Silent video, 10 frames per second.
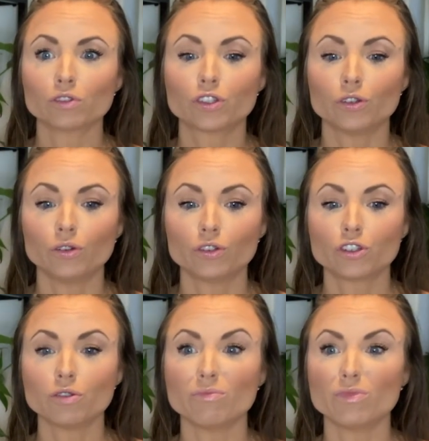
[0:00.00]

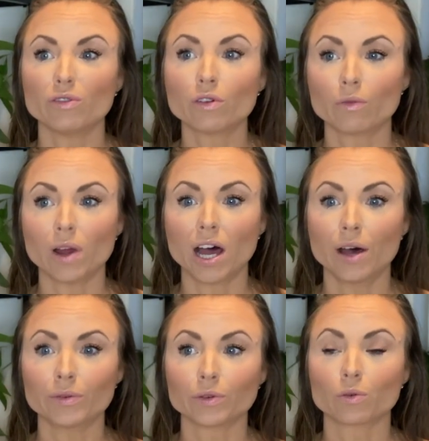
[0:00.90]
to move
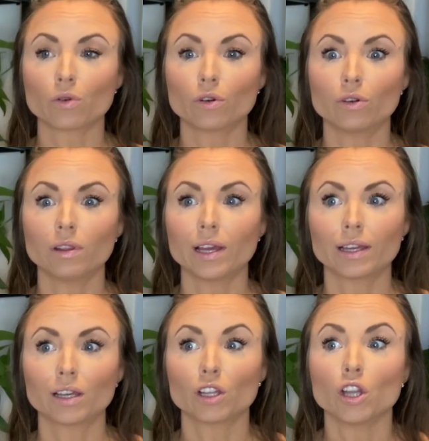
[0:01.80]
around or
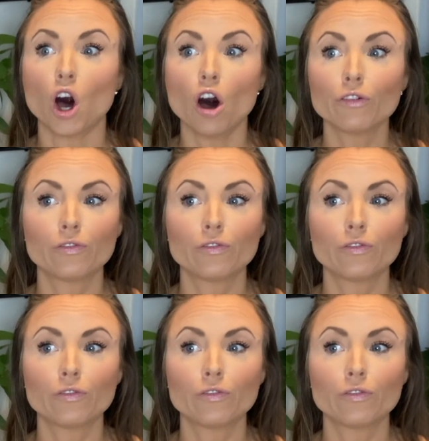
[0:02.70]
laugh.